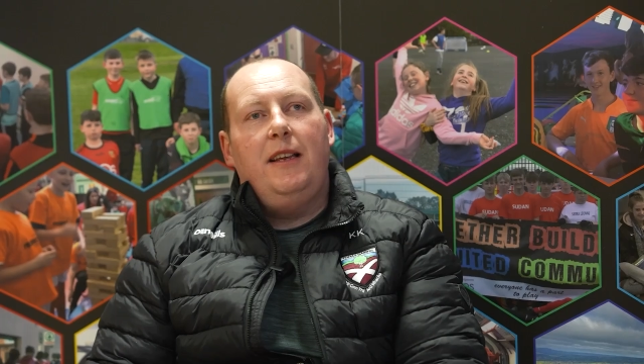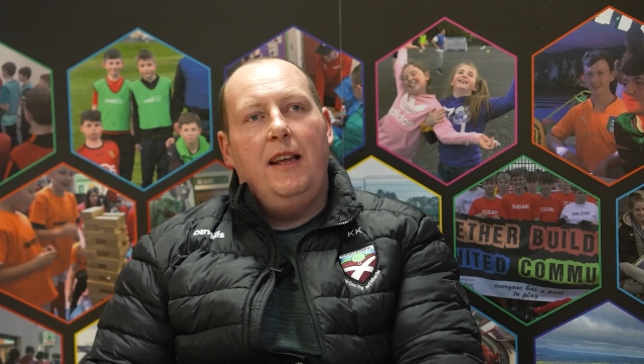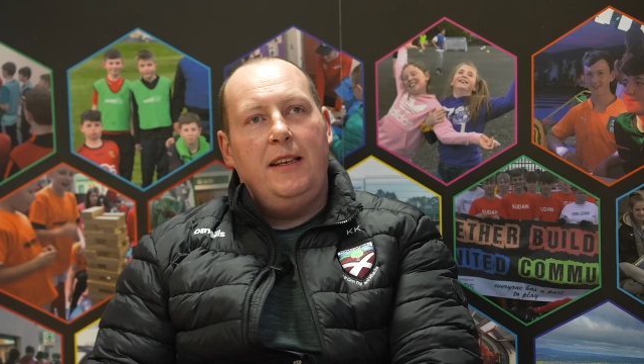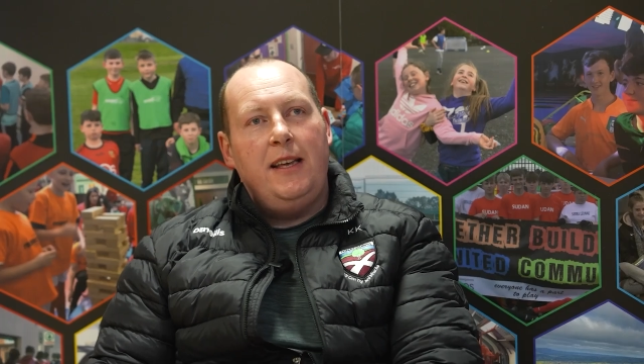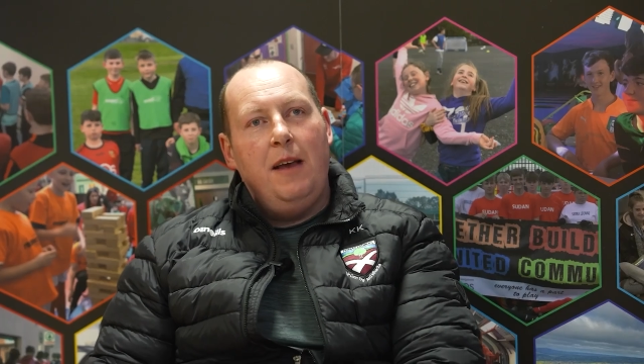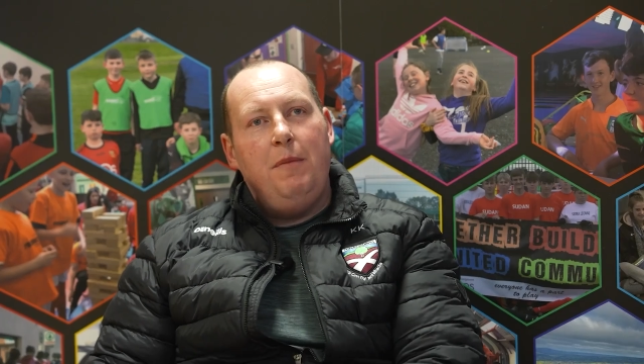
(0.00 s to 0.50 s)

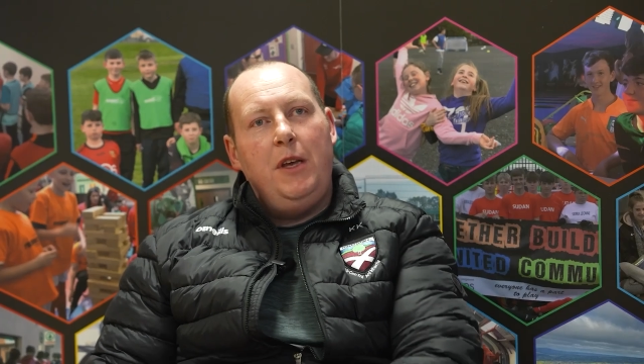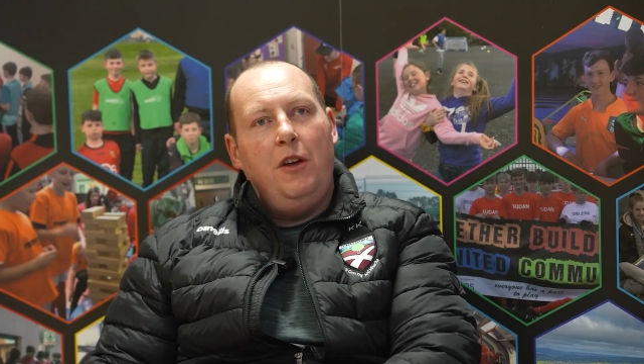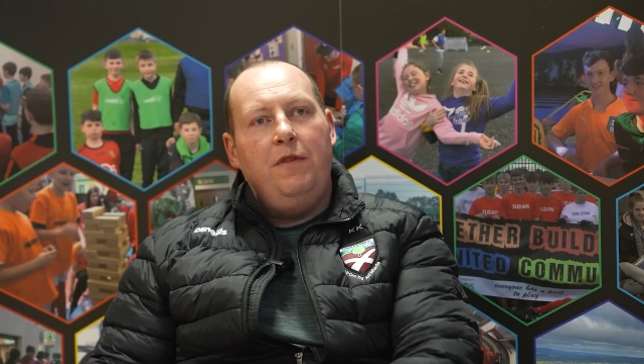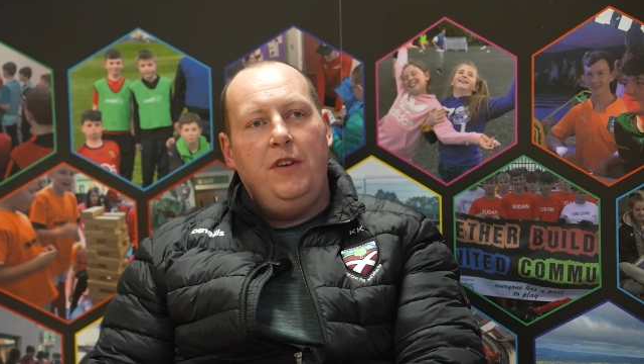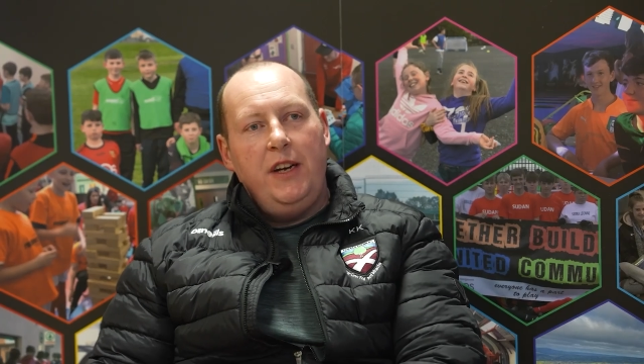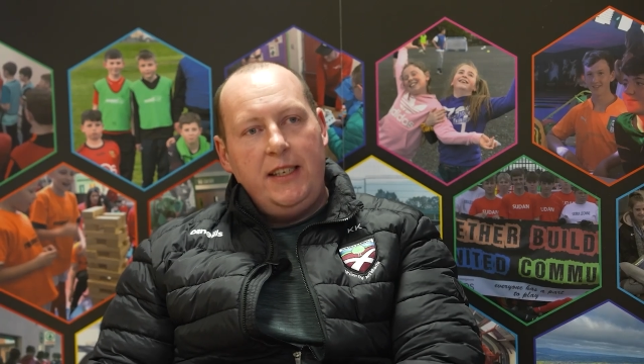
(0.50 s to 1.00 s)
It kept me
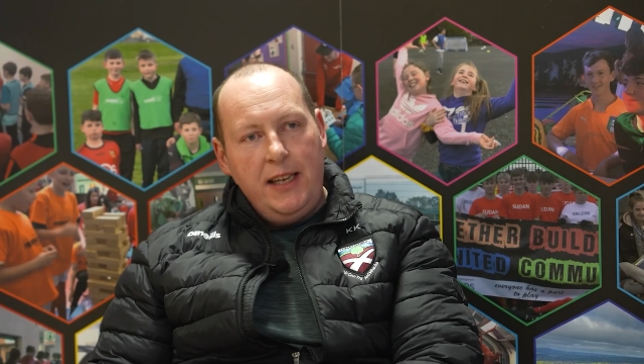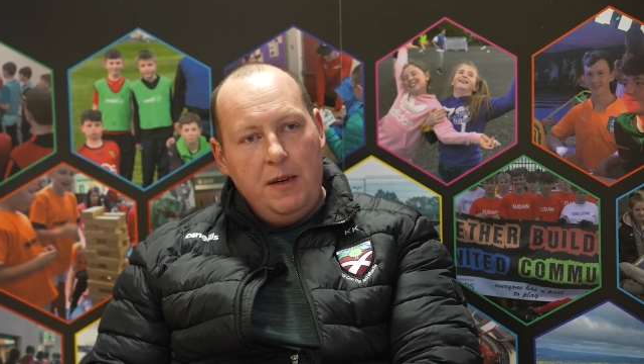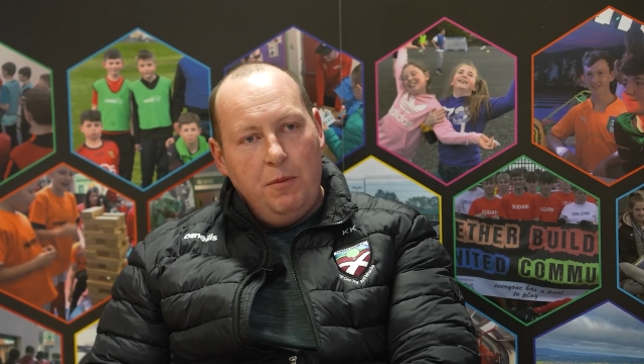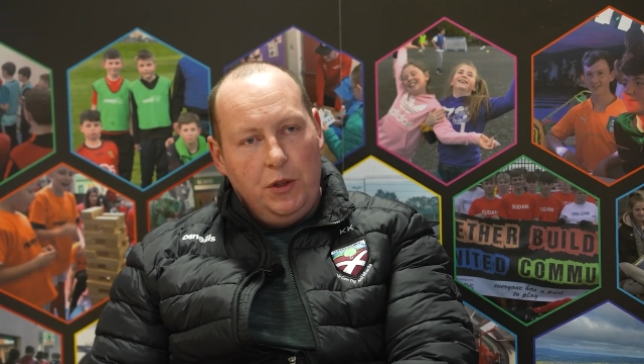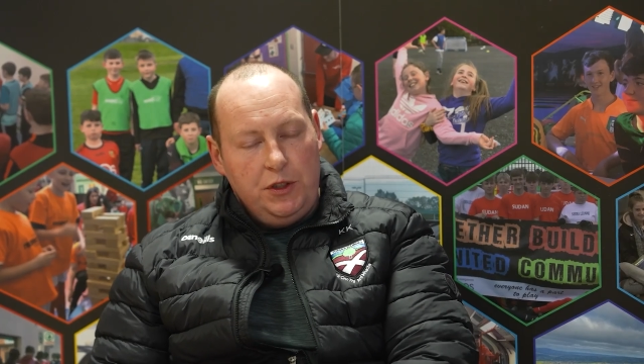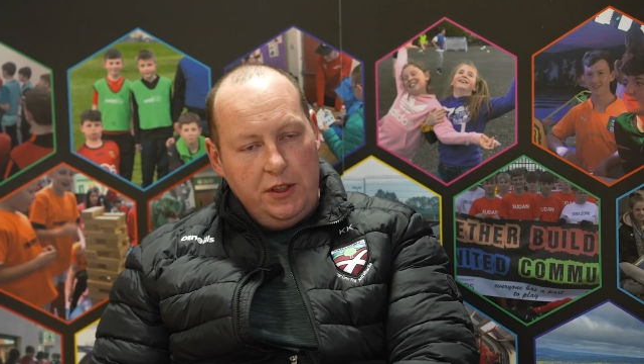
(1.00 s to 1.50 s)
out for 18
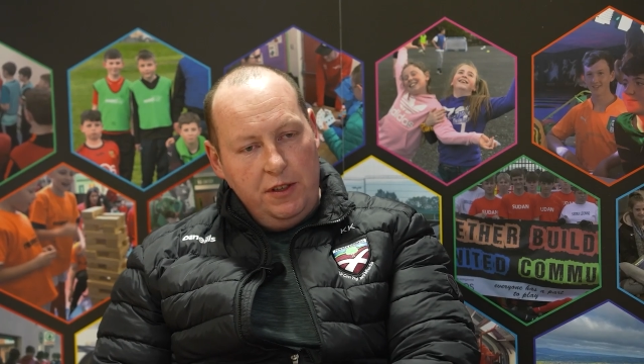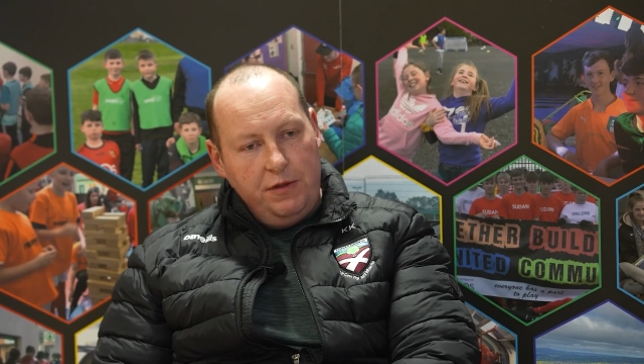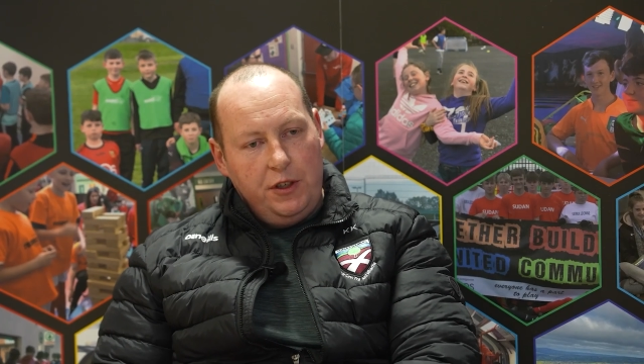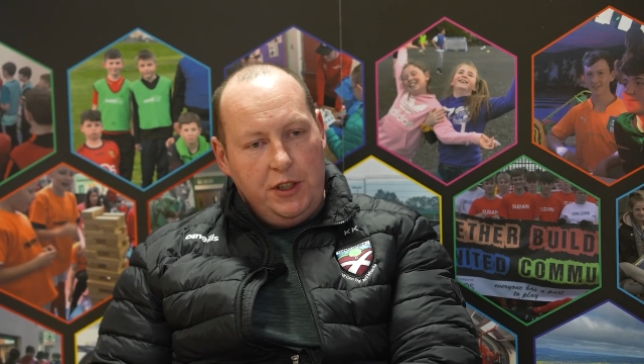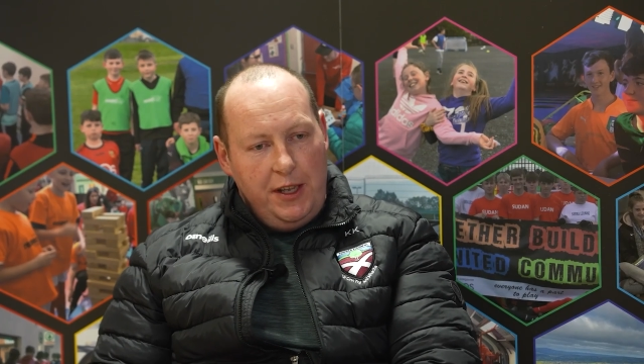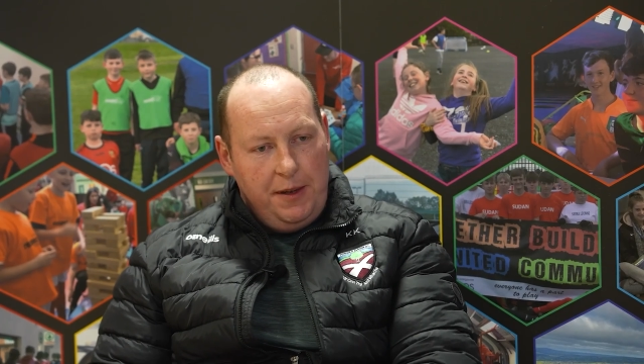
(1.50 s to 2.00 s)
months the
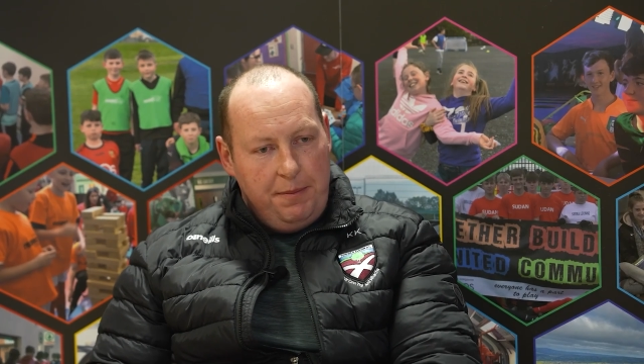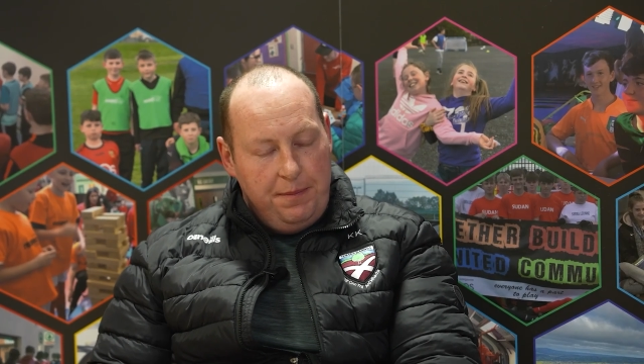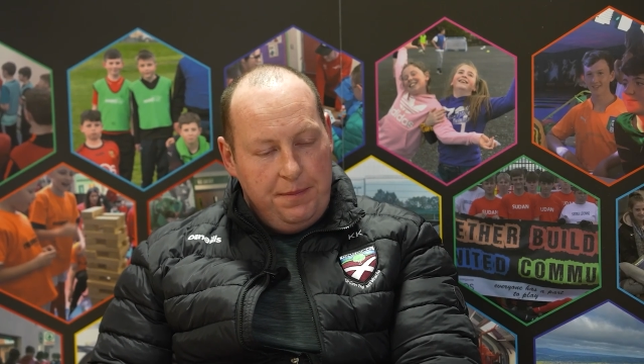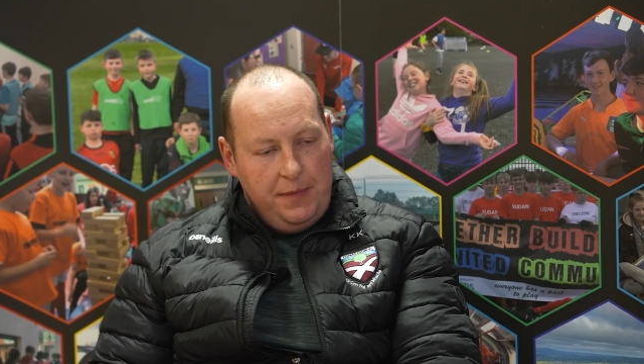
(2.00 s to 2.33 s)
first time.